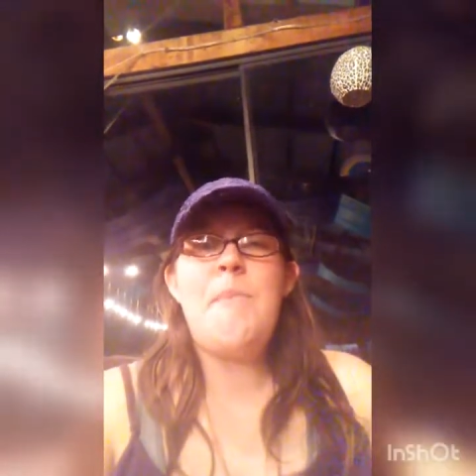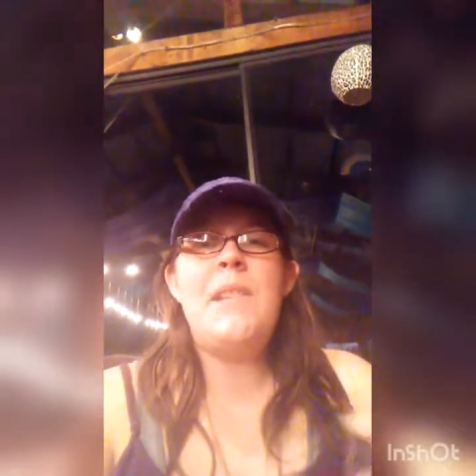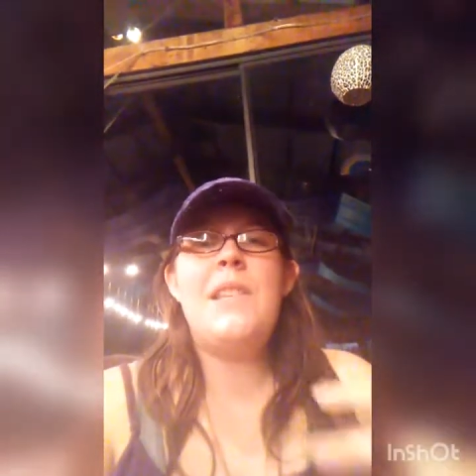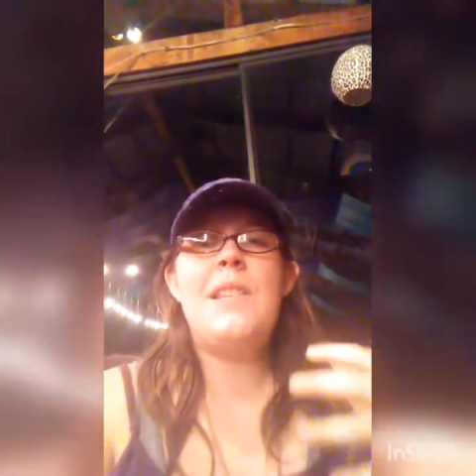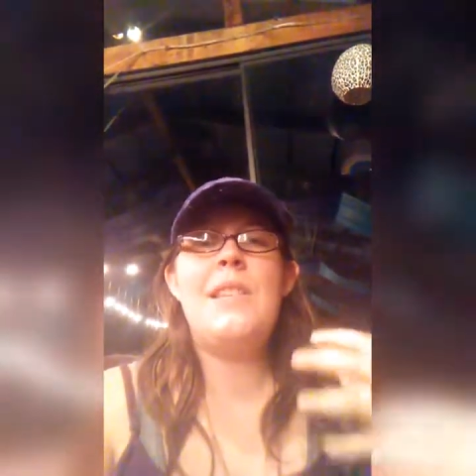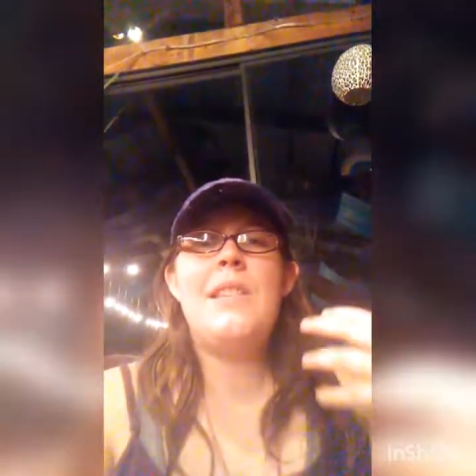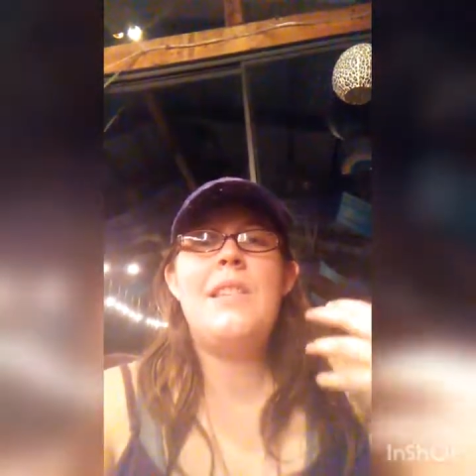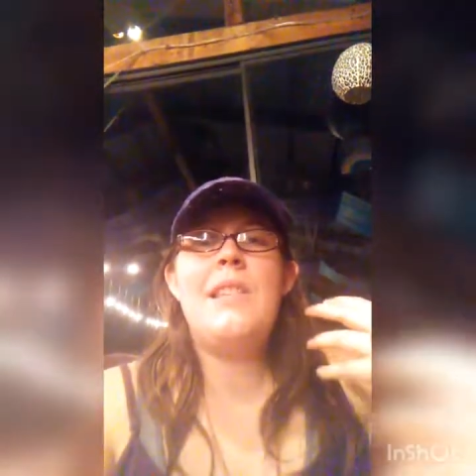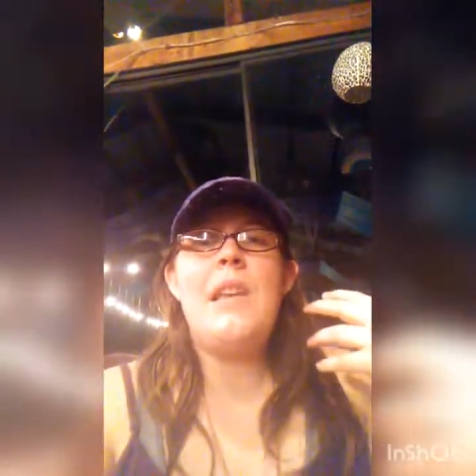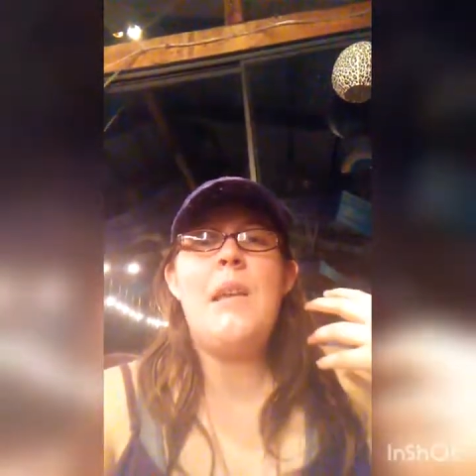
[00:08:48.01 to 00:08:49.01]
but since this
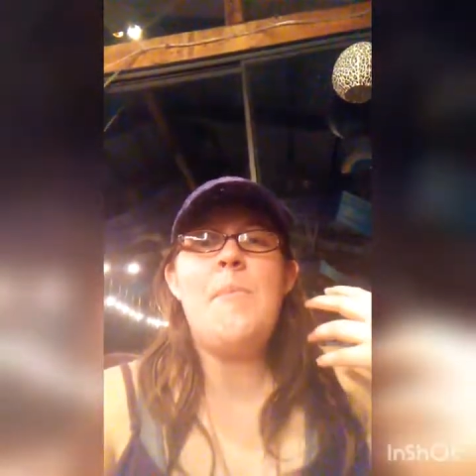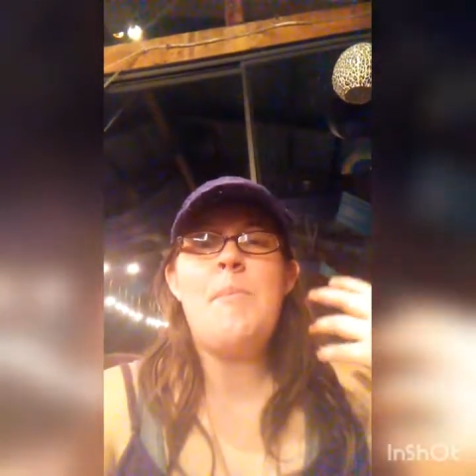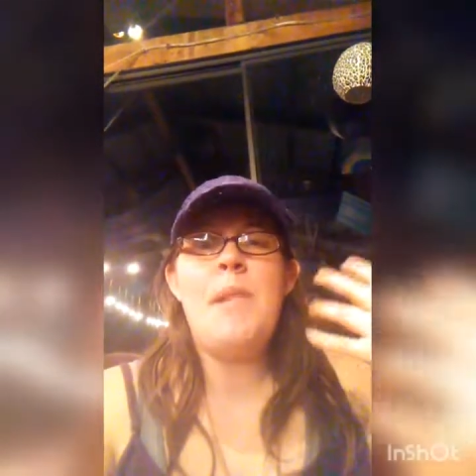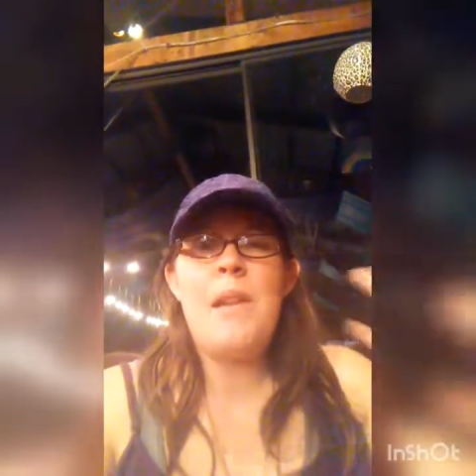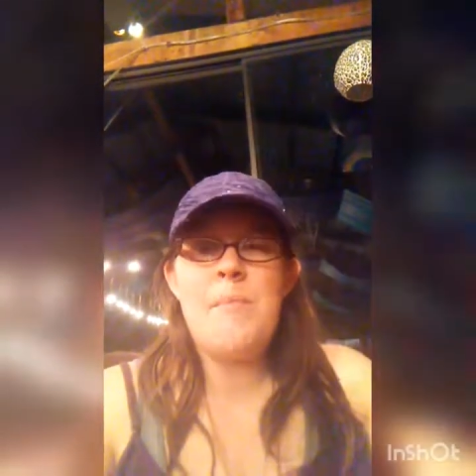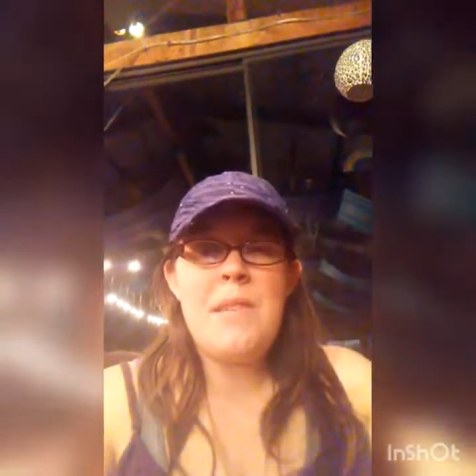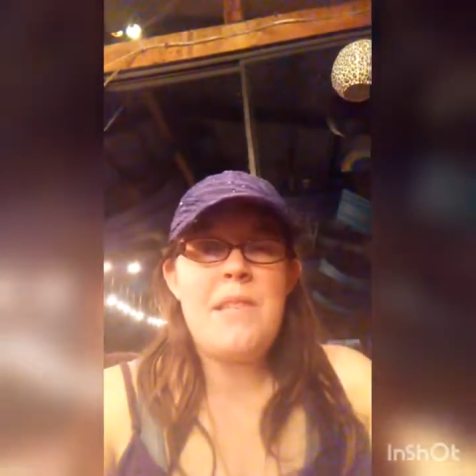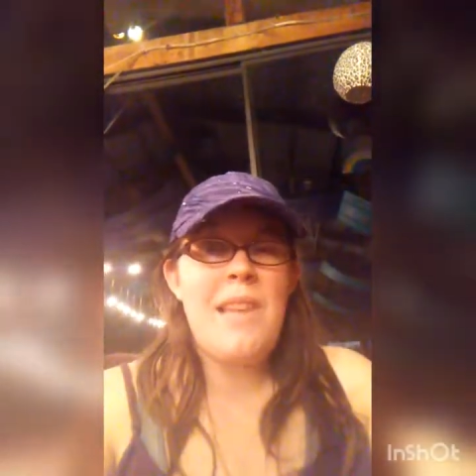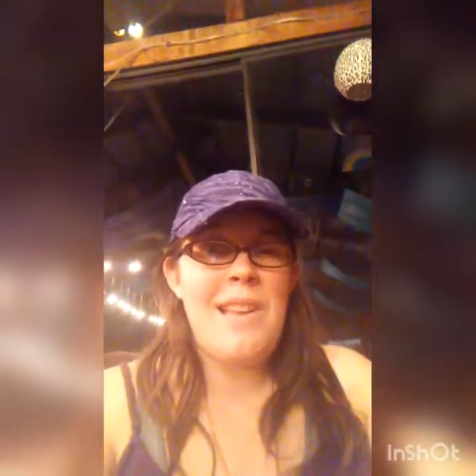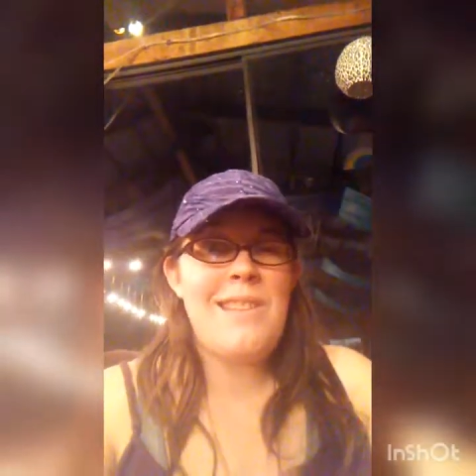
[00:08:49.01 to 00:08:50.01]
is a
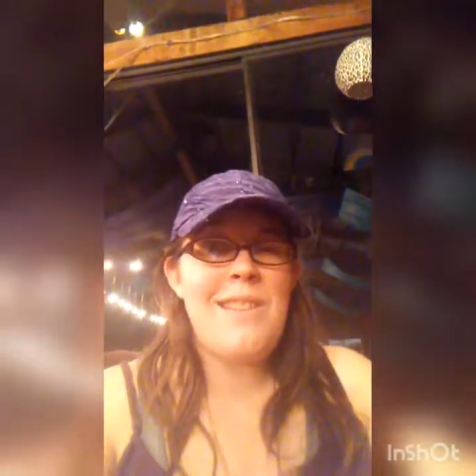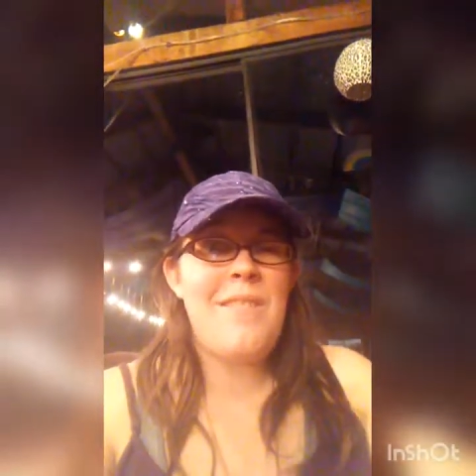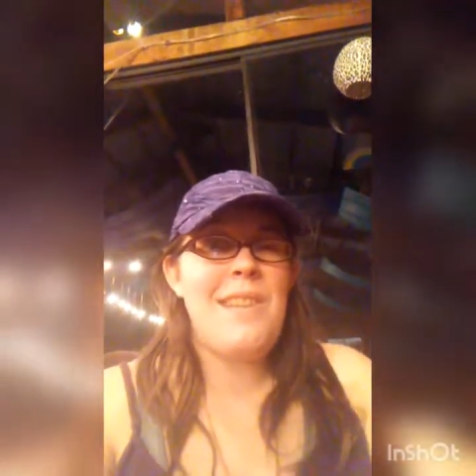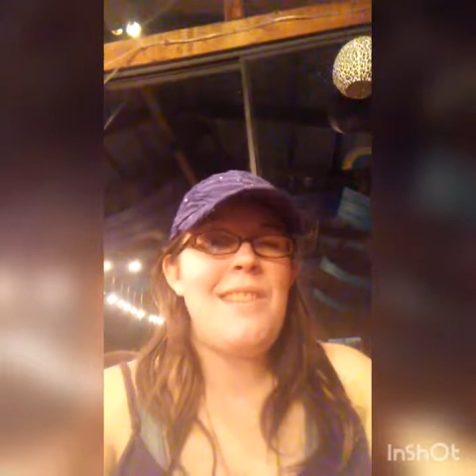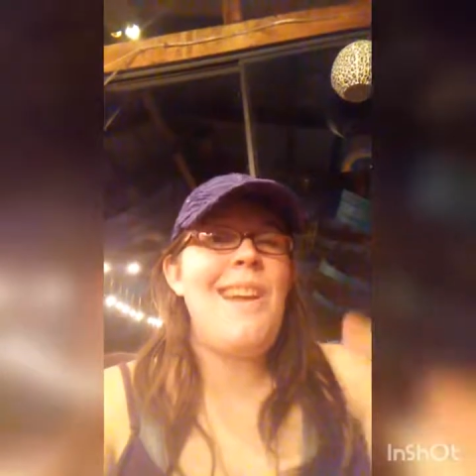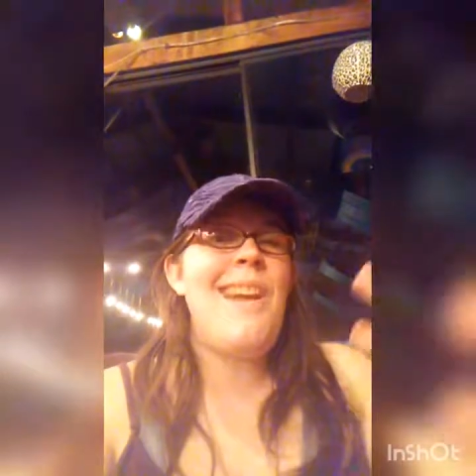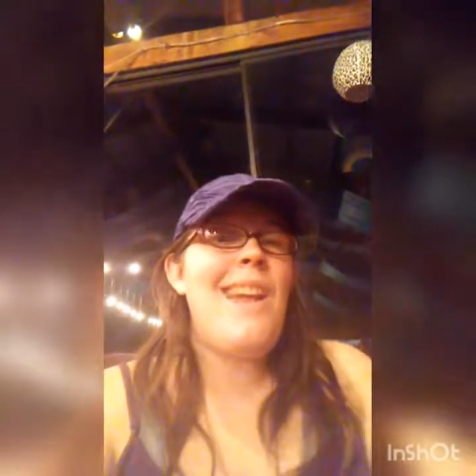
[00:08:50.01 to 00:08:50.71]
publicized event